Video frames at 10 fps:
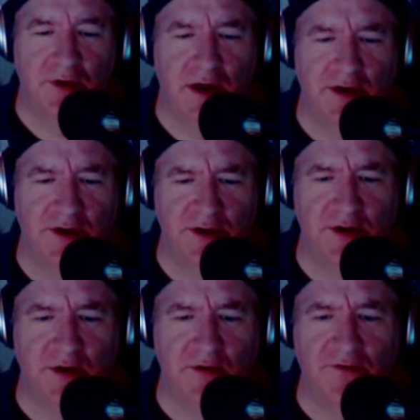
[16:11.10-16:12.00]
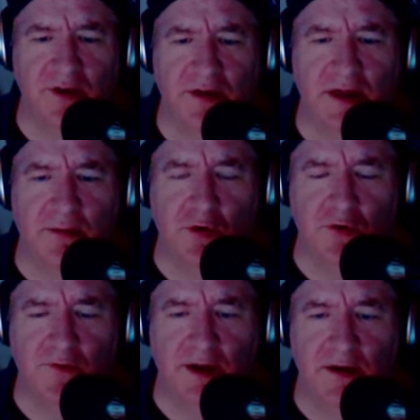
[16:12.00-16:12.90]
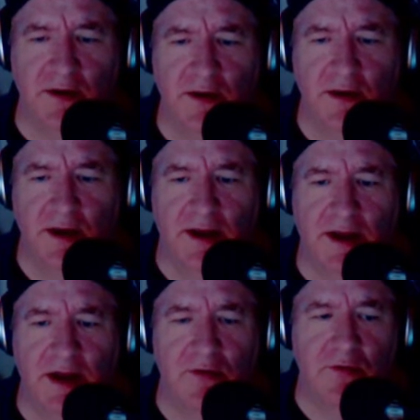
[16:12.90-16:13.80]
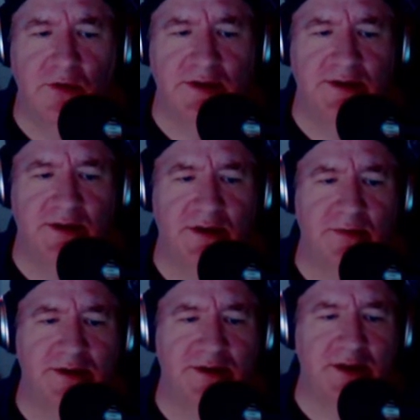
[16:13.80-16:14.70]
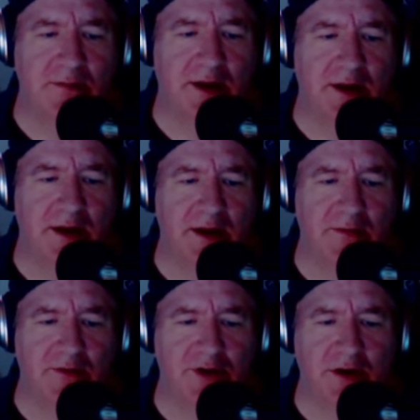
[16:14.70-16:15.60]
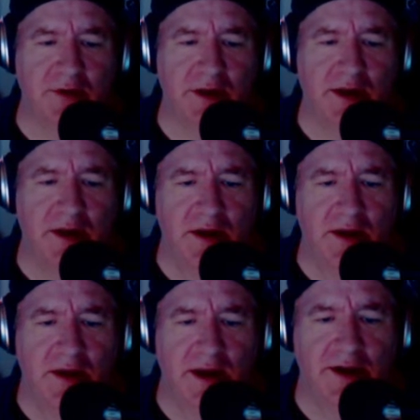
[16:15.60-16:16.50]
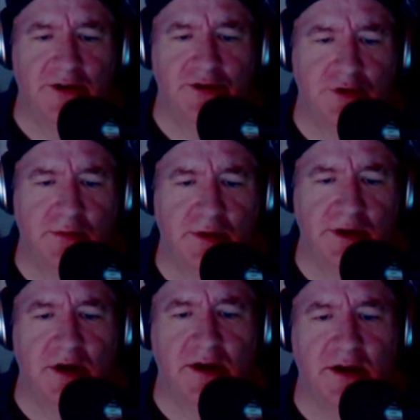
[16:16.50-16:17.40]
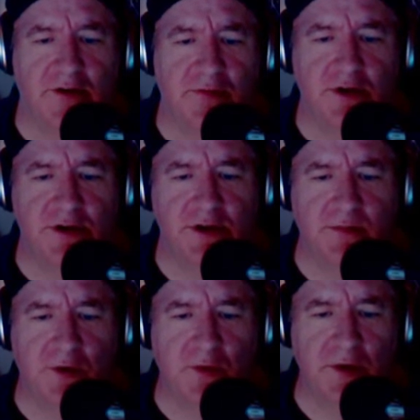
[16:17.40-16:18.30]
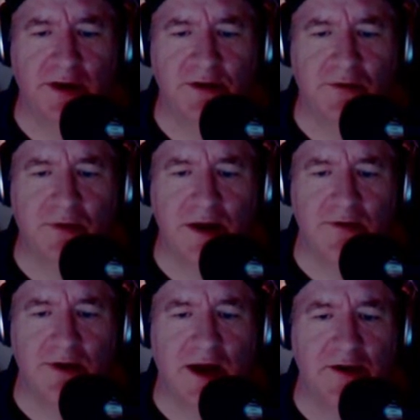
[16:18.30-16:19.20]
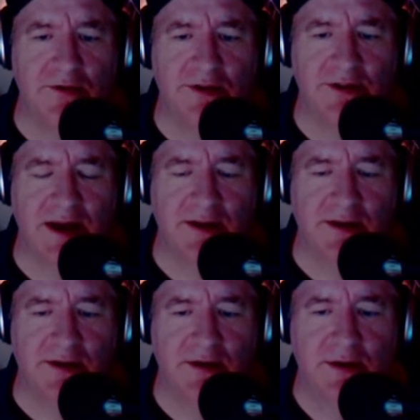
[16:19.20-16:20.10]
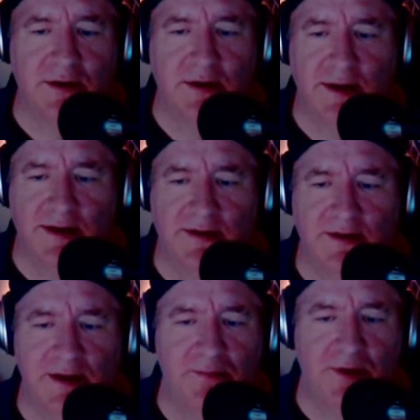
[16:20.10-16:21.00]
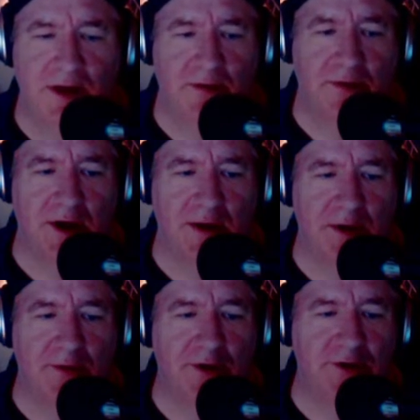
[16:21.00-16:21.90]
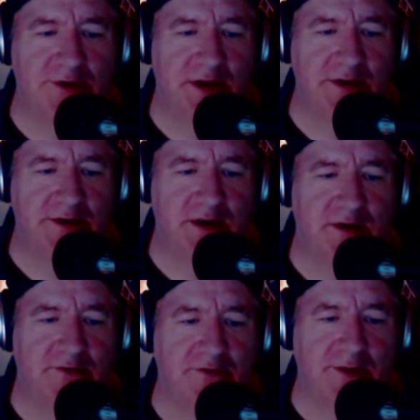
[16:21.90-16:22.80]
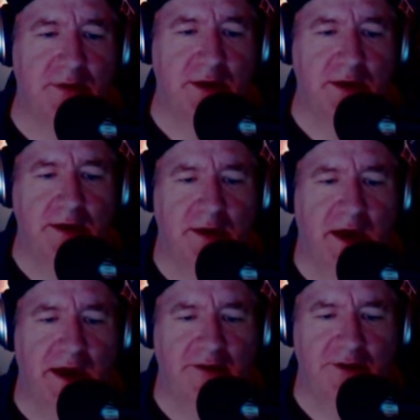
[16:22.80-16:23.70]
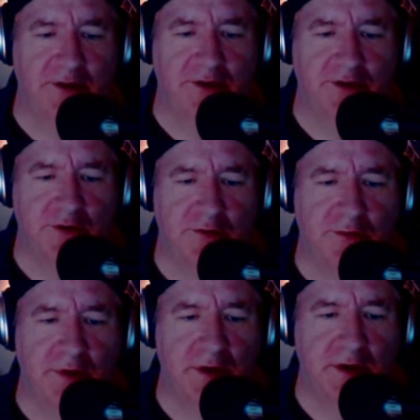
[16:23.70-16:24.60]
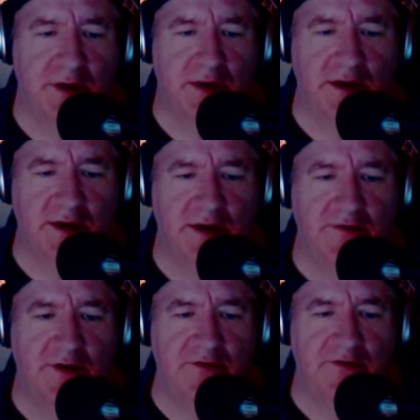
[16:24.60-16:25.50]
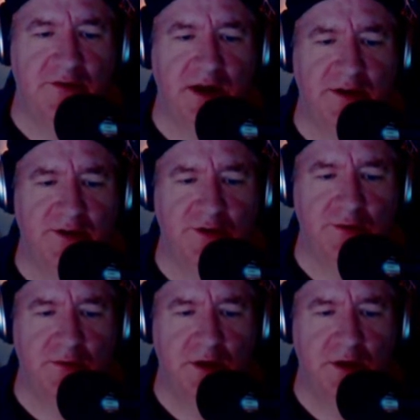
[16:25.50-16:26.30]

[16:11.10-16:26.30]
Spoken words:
just don't feel like moving. And I get really sick to my stomach, and I'm generally an extremely talkative person, but when it's around, I go silent and snippy and bite my brother's heads off, and I even if I assume